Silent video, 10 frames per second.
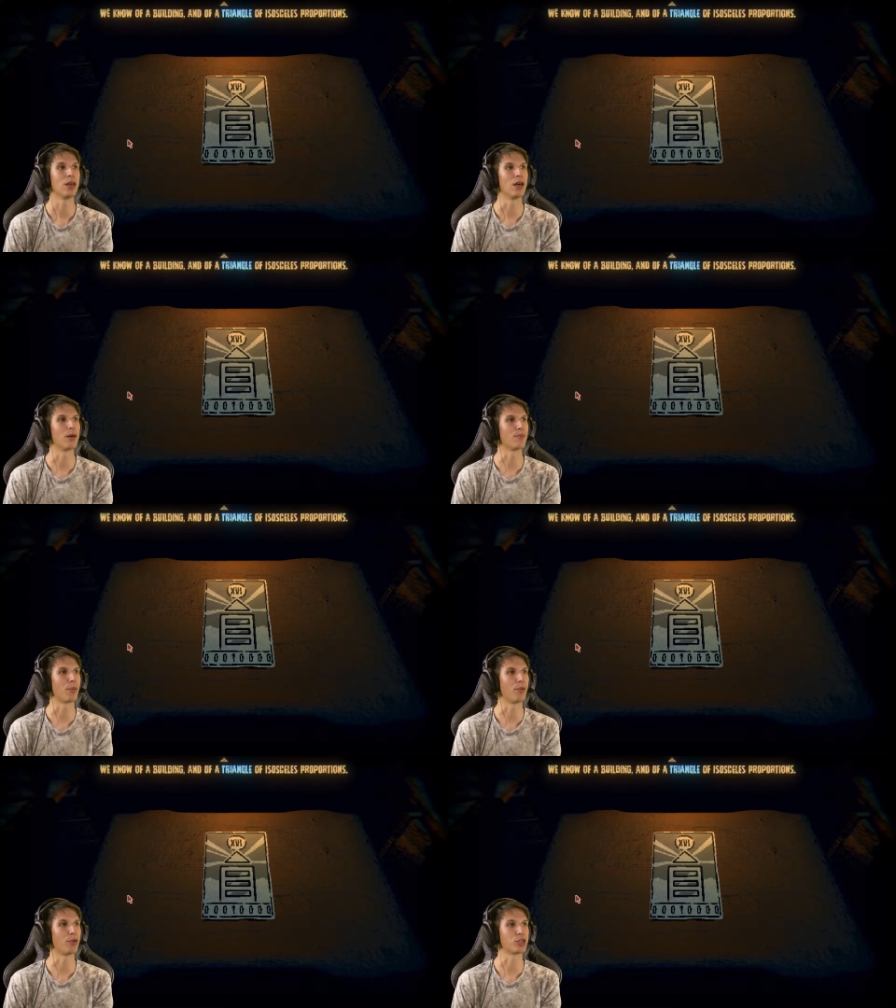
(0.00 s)
uh,
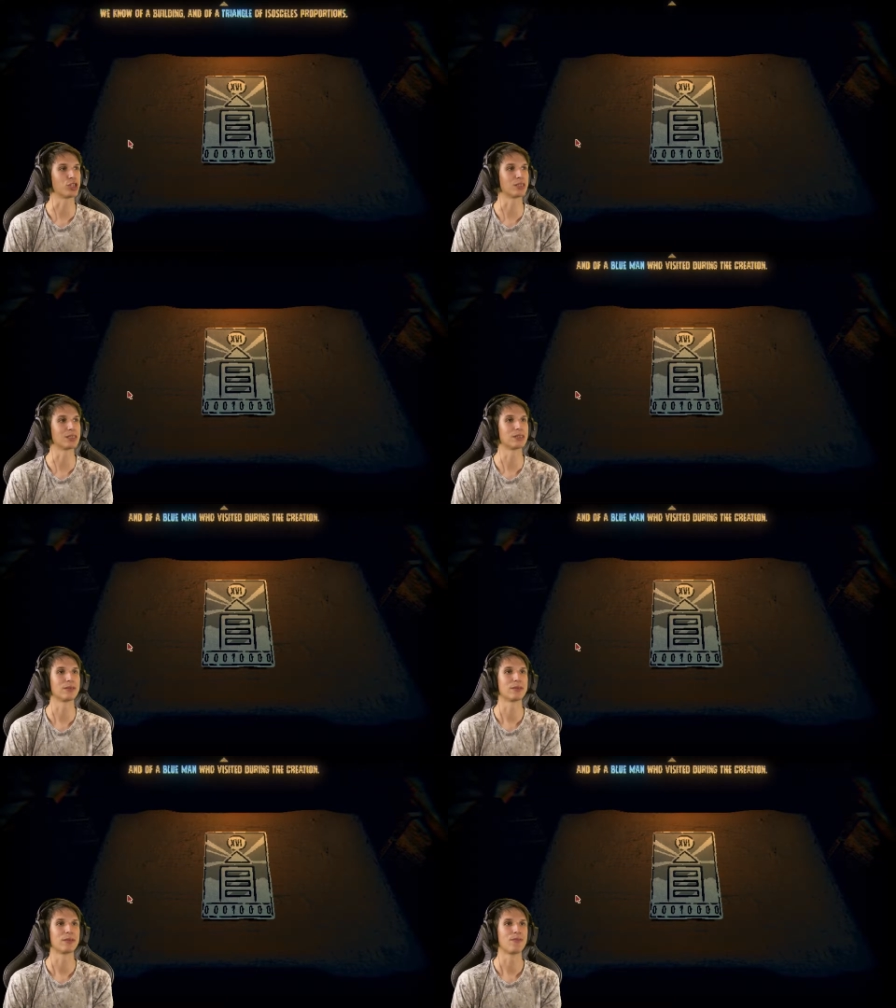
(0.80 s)
proportions
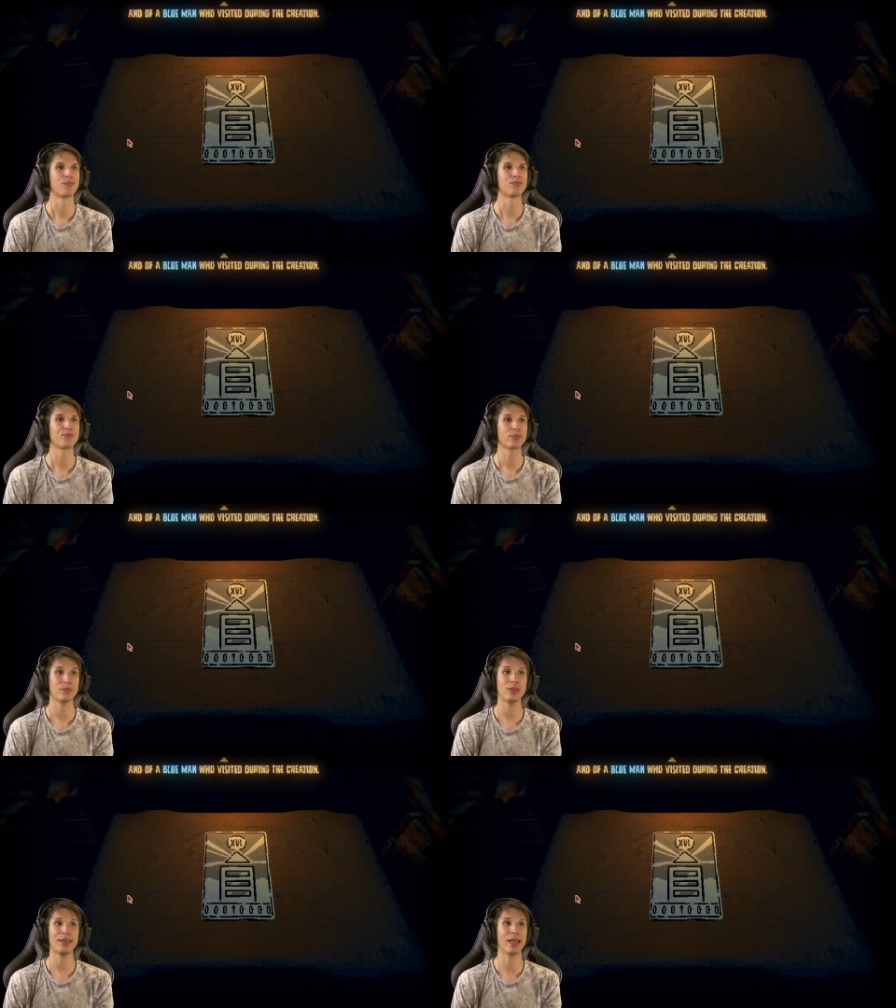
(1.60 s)

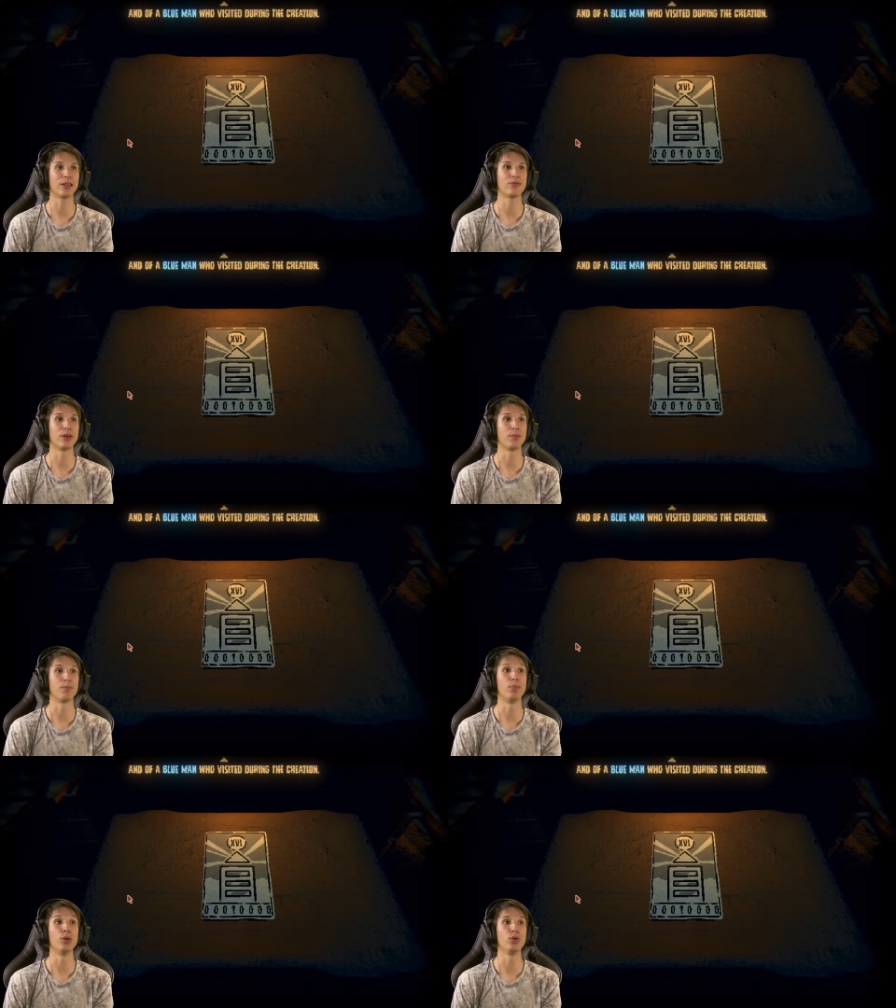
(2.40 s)
and of a
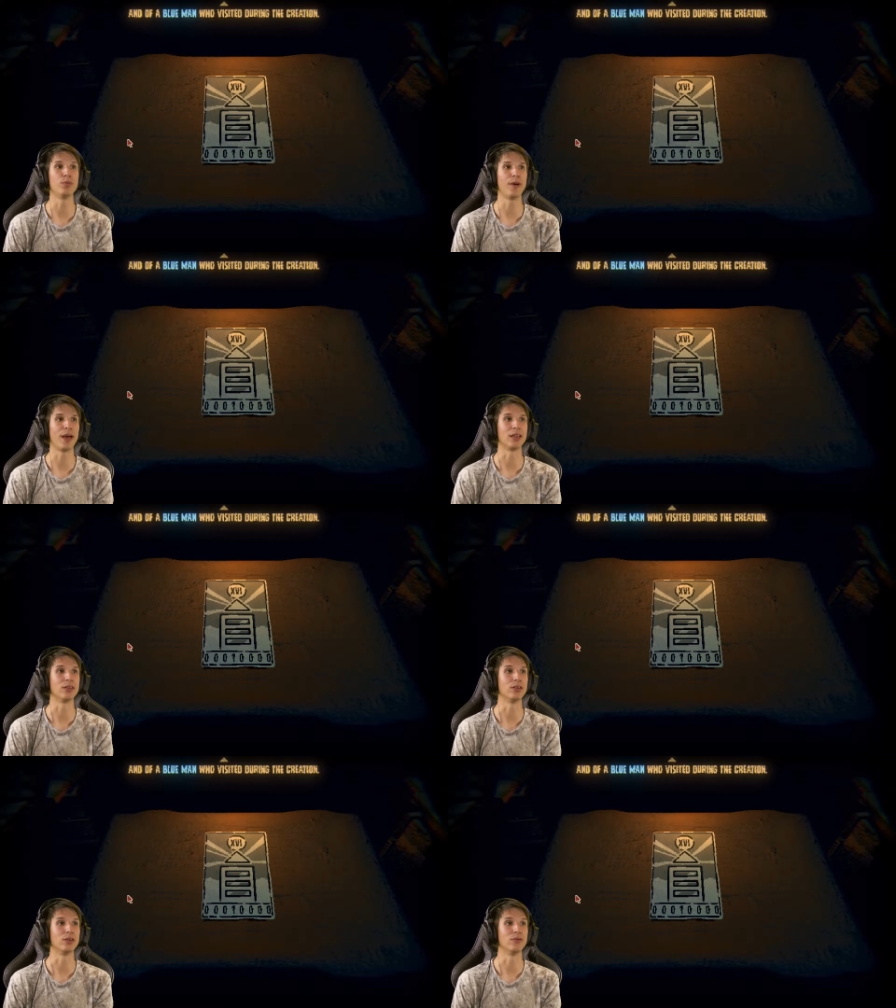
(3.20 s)
blue
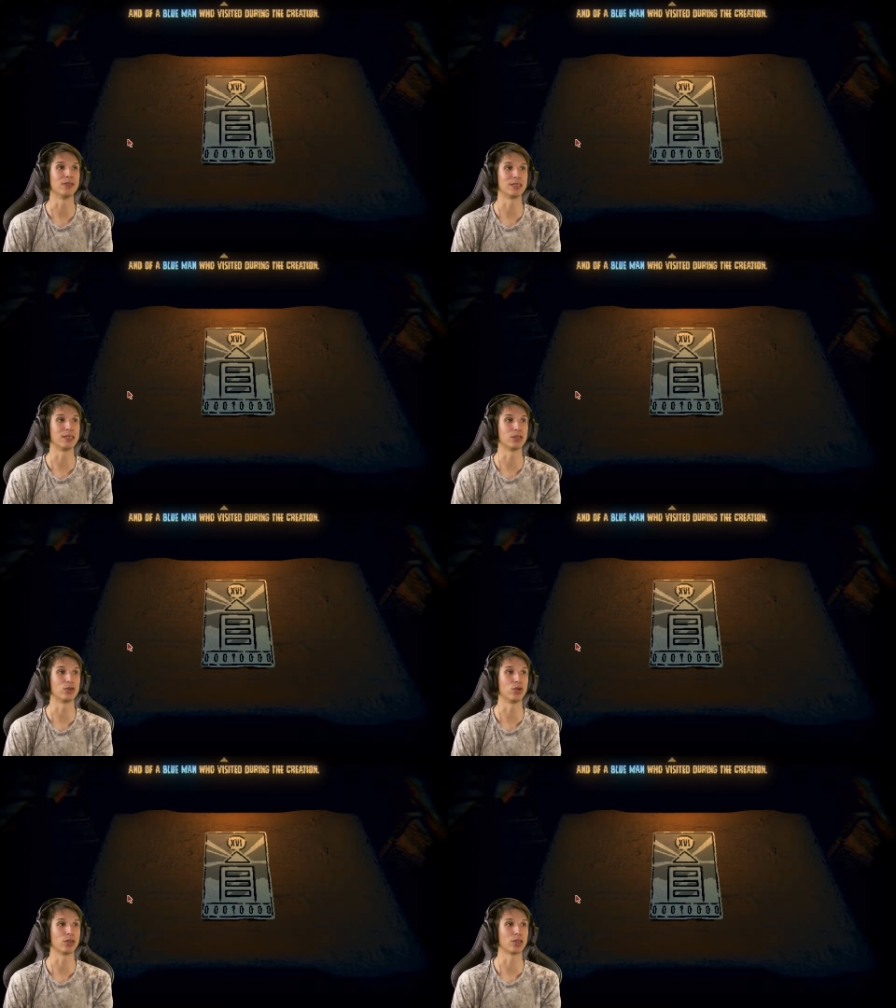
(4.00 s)
man who visited
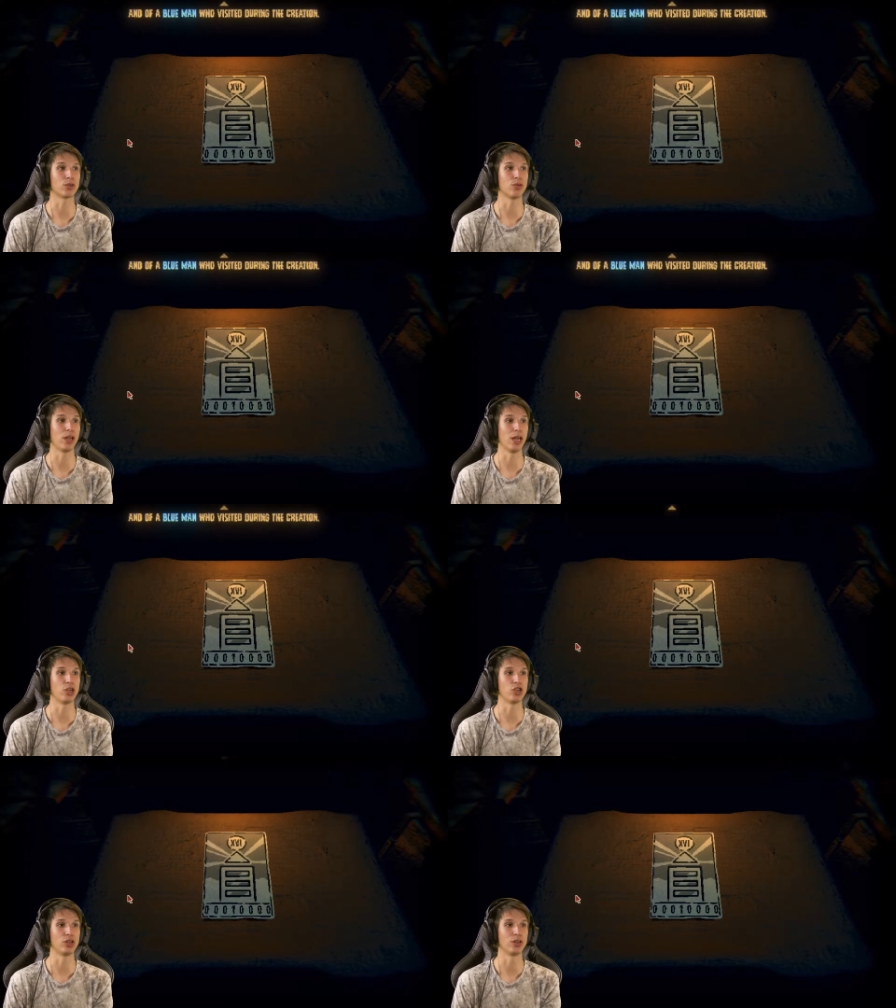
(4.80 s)
during the
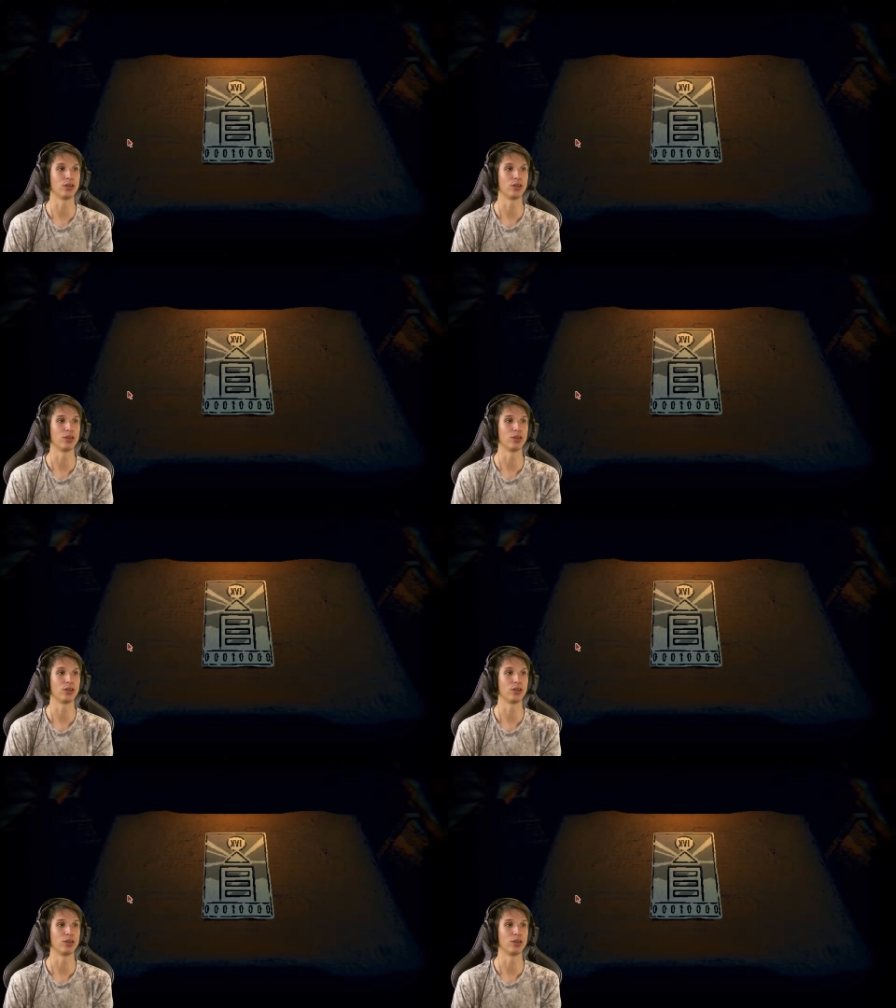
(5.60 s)
creation.